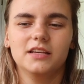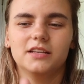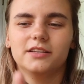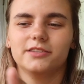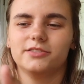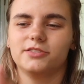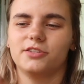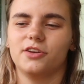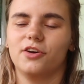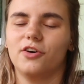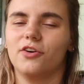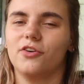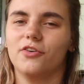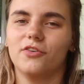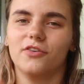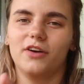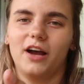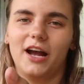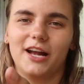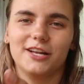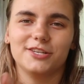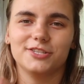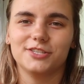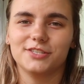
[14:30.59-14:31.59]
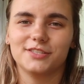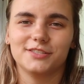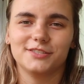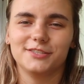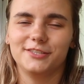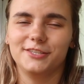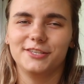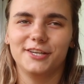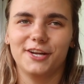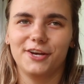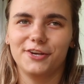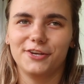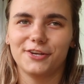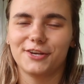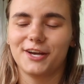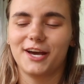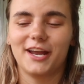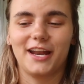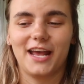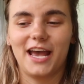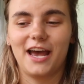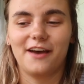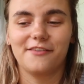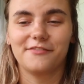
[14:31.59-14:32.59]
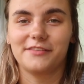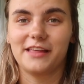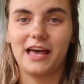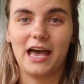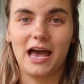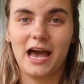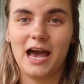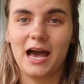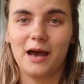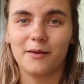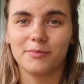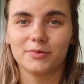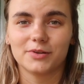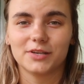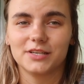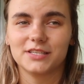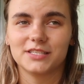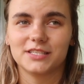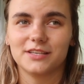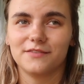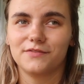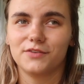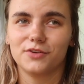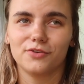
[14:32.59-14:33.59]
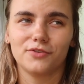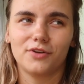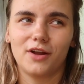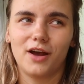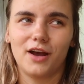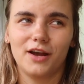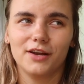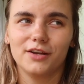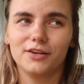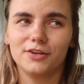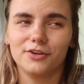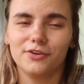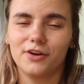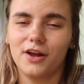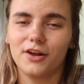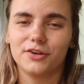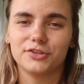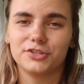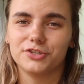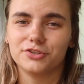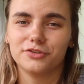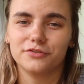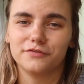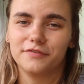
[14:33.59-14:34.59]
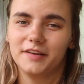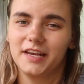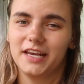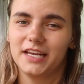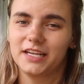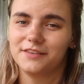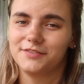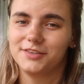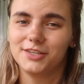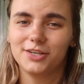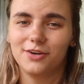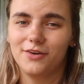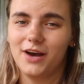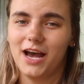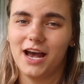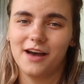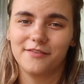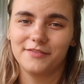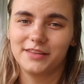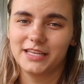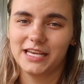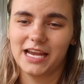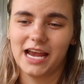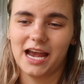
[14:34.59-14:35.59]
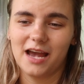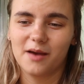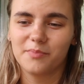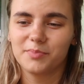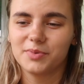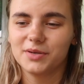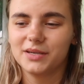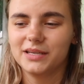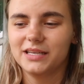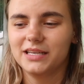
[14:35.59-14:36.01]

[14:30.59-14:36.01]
So I just, you know, you gotta have the app, because if you're not a true fan if you don't have the app.